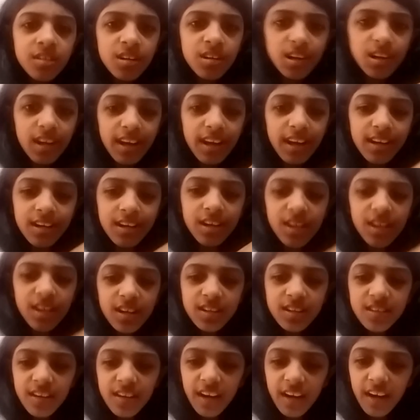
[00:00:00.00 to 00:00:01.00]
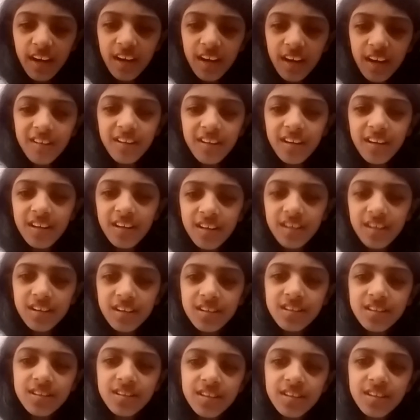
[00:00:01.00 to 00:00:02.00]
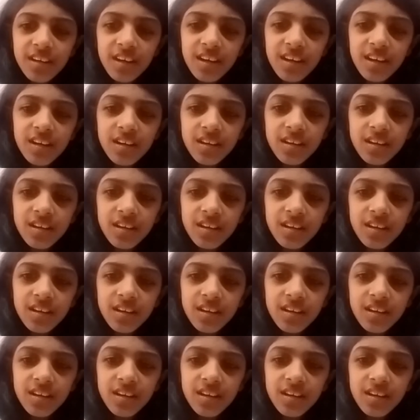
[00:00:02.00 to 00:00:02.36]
like scary thing.